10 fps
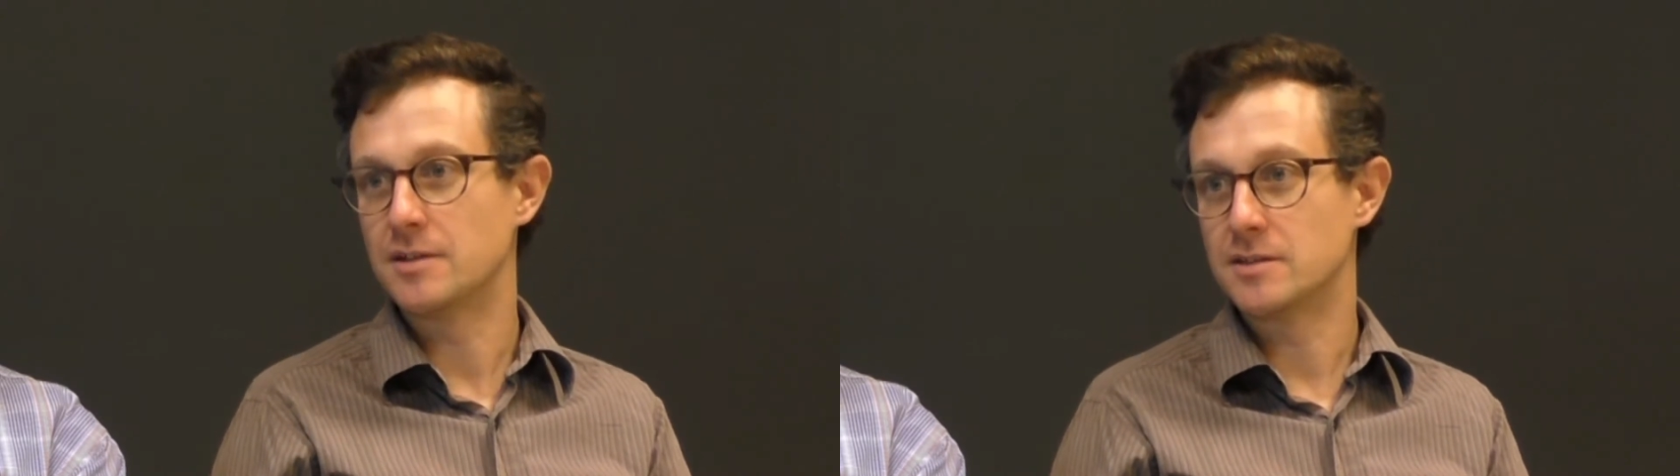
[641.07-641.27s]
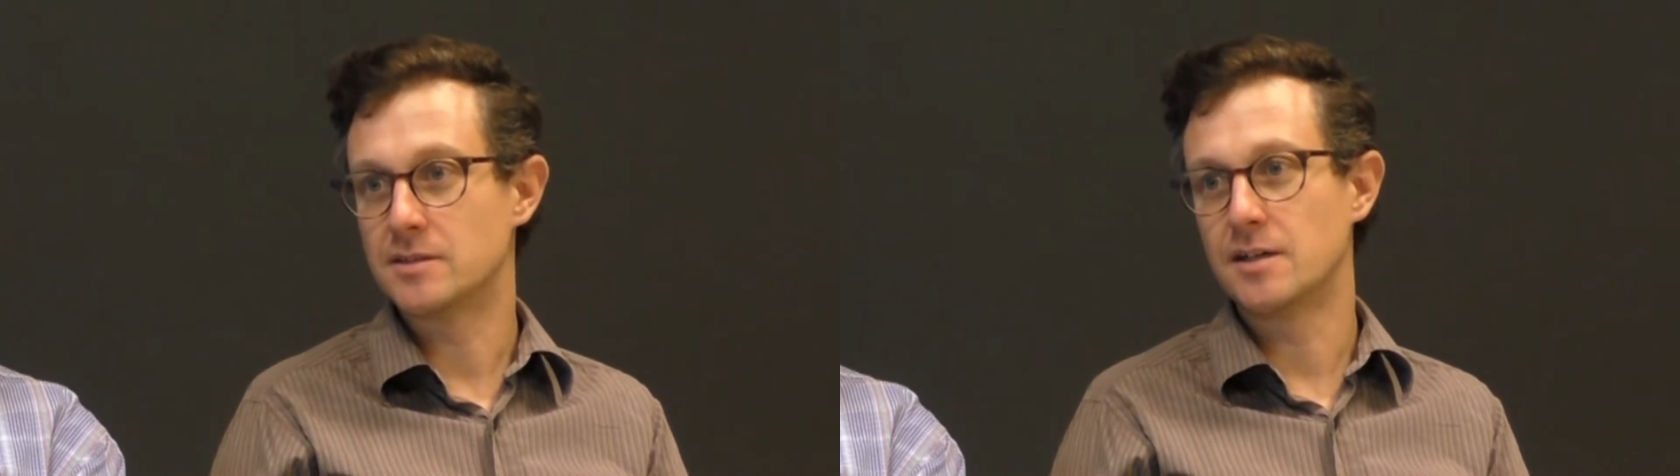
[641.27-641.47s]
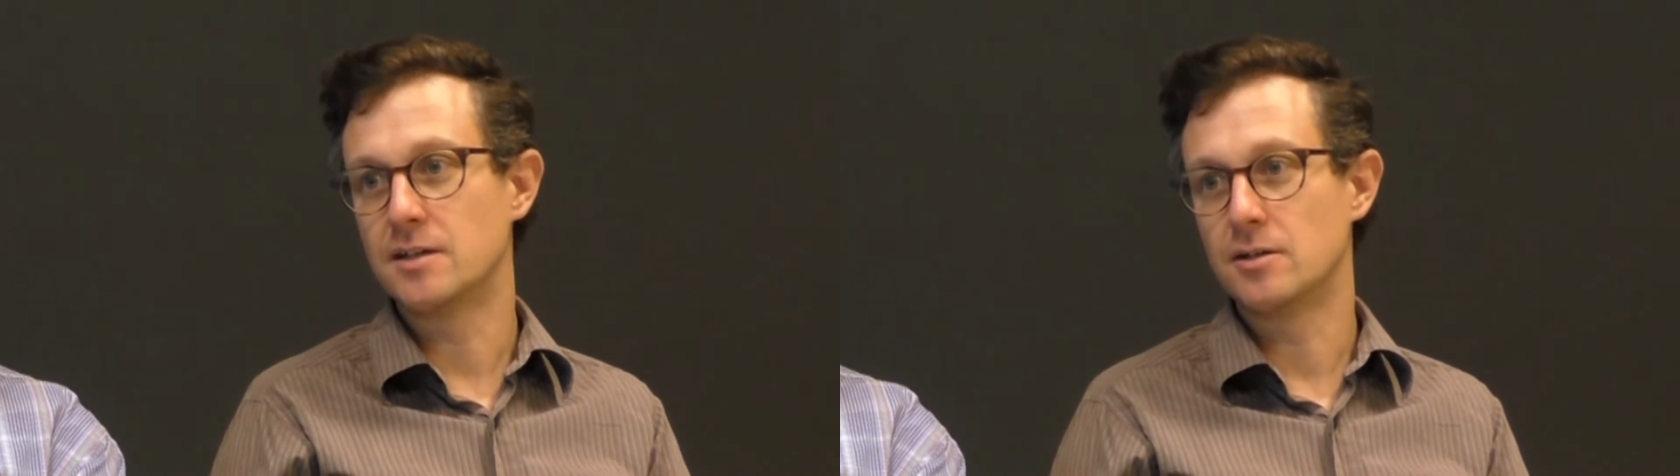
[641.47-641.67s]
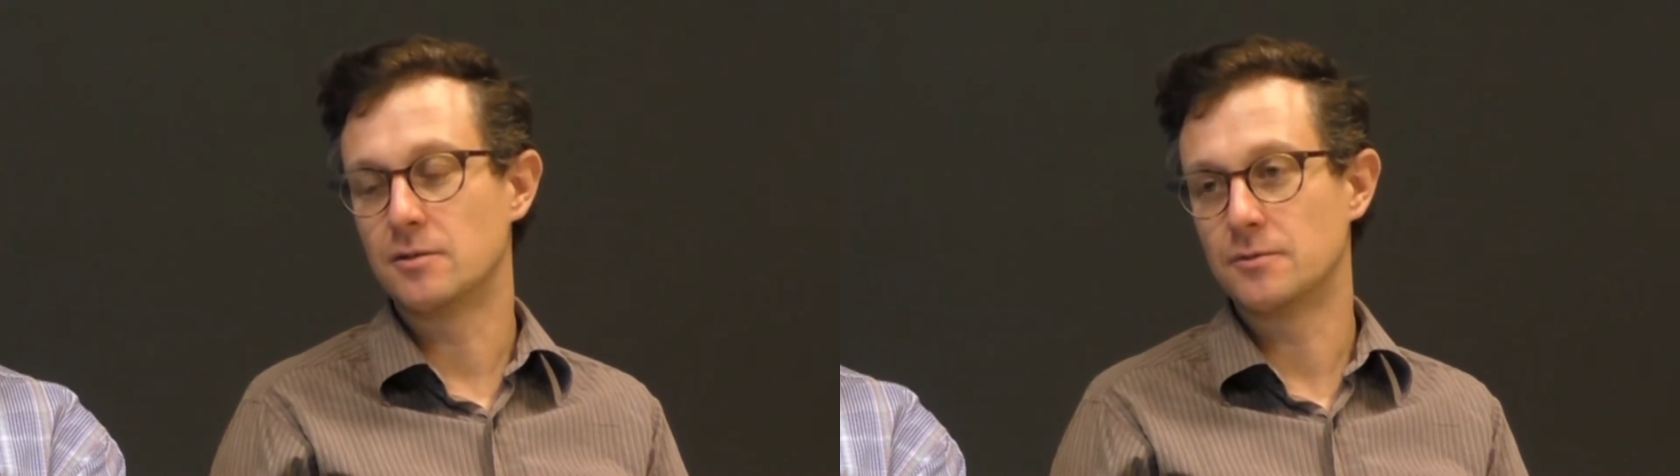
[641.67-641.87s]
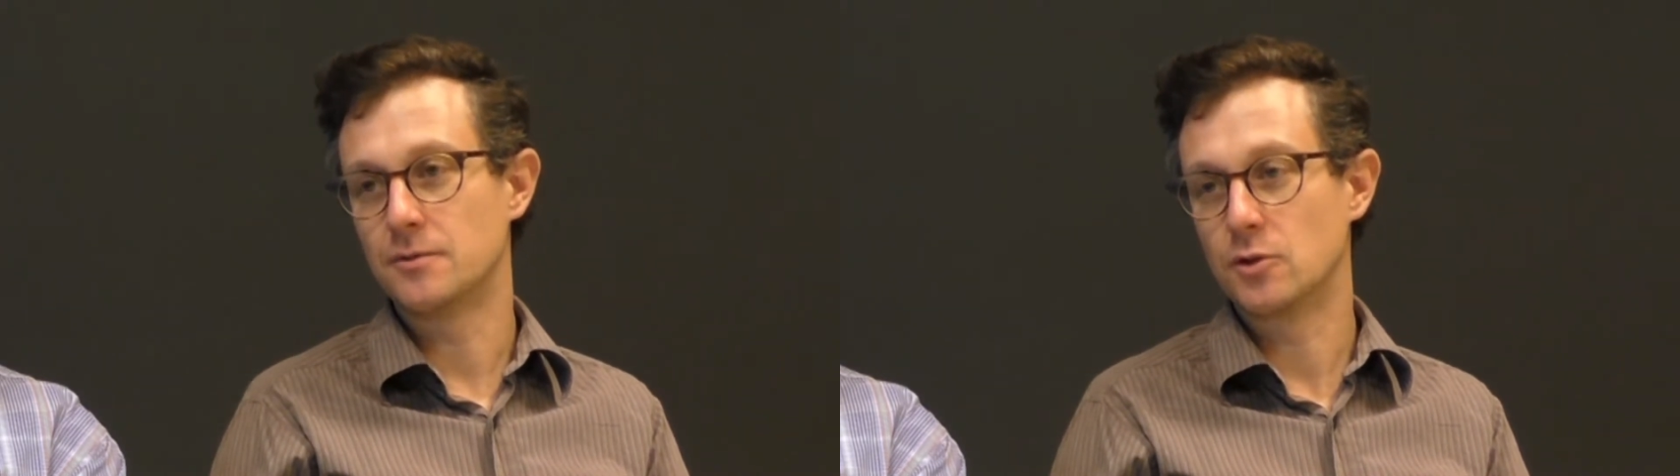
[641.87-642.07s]
this idea of
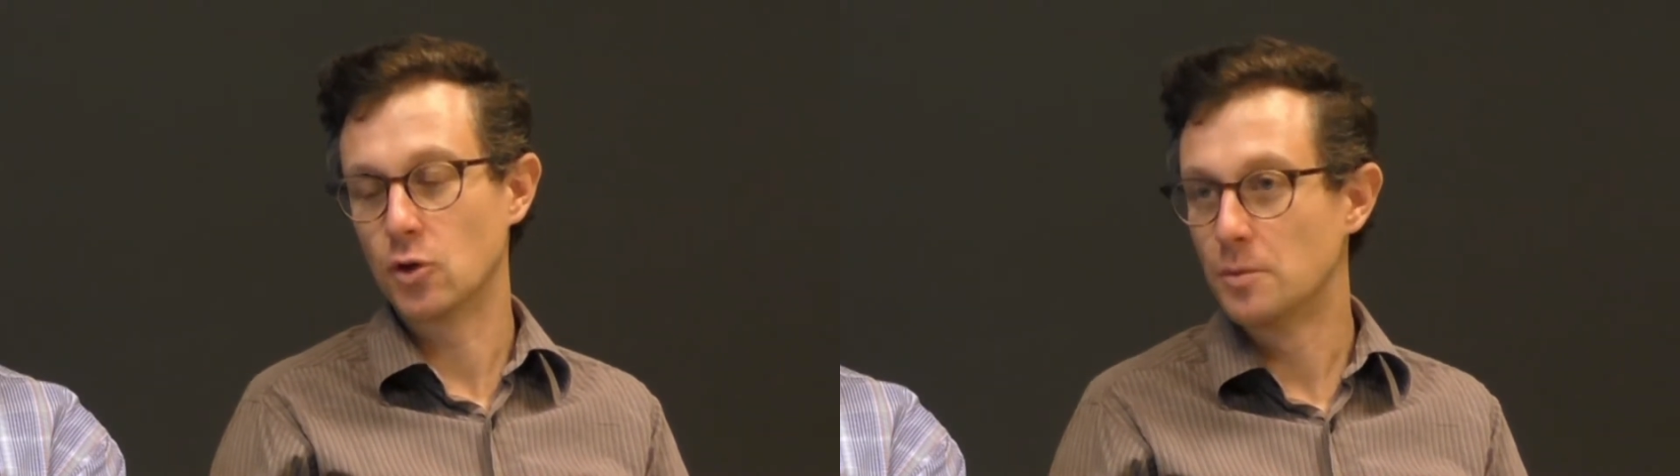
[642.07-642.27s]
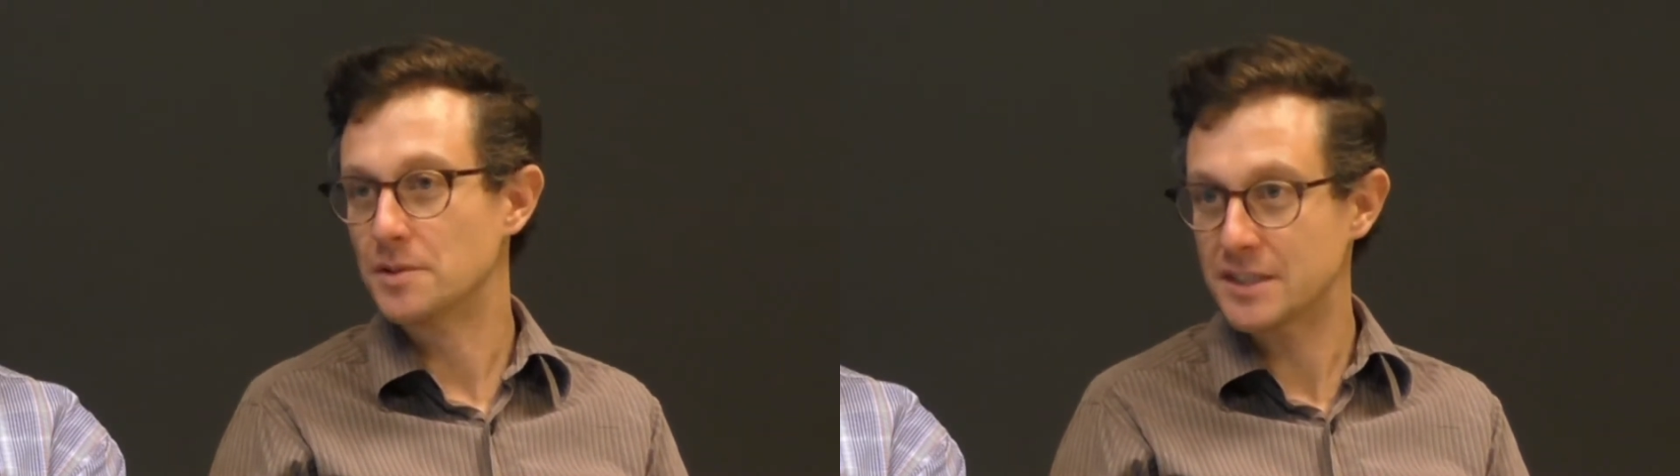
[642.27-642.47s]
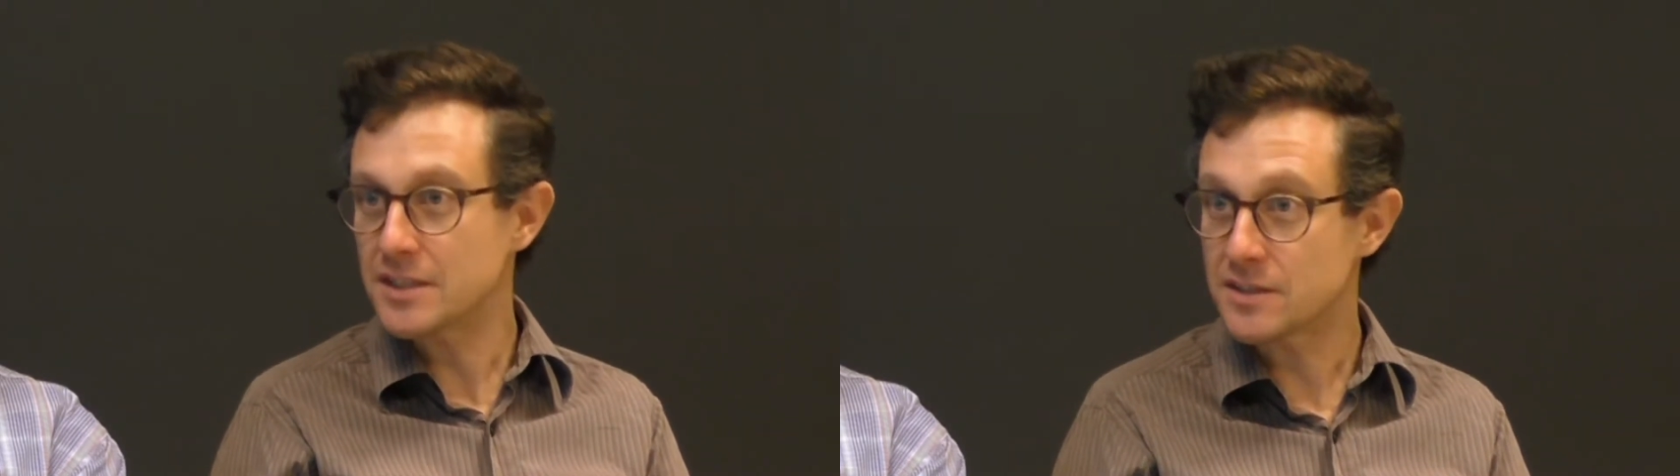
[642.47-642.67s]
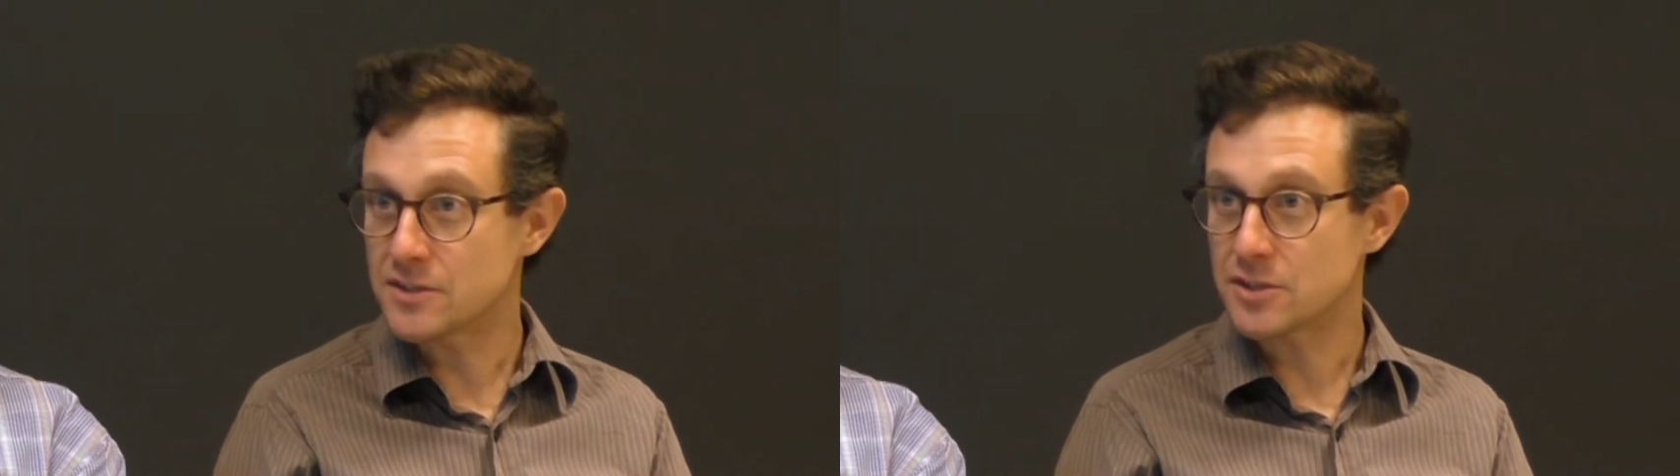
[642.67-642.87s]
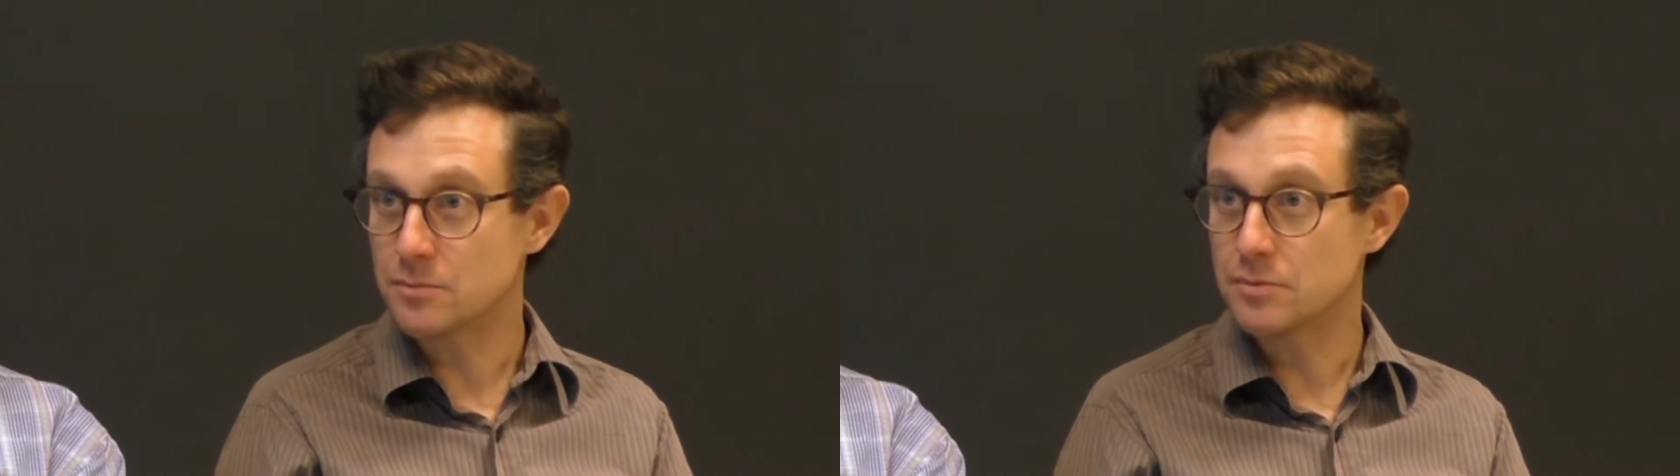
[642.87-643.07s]
global
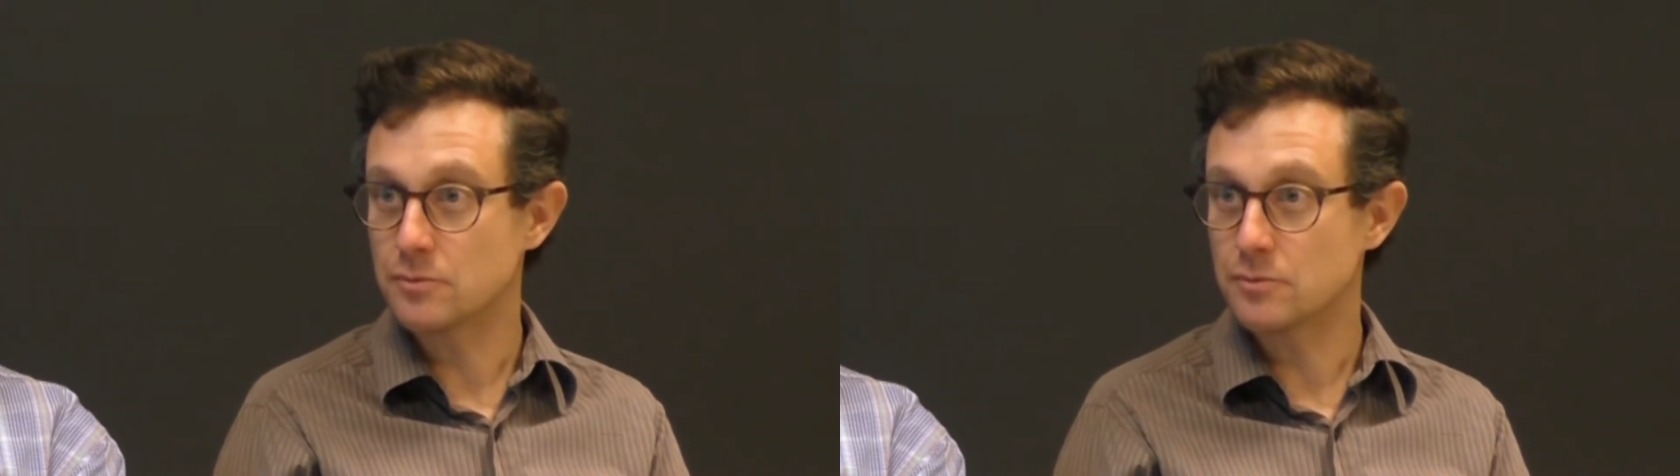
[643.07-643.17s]
citizenship,